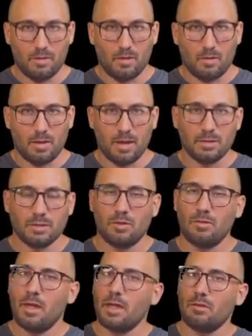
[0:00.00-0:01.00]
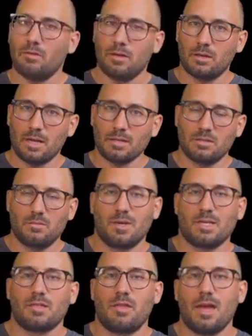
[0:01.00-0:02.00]
Okay, so there you can
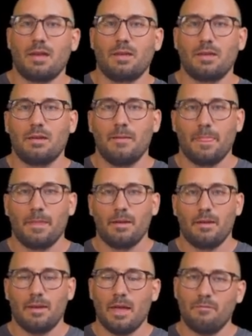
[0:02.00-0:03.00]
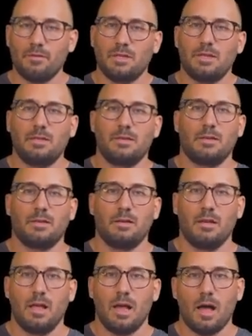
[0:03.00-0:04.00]
customize that in every detail,
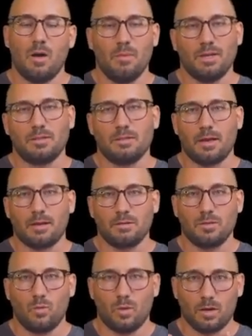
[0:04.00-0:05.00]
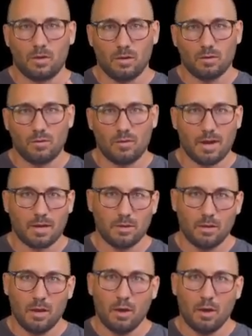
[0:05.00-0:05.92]
how many seconds you want to contract,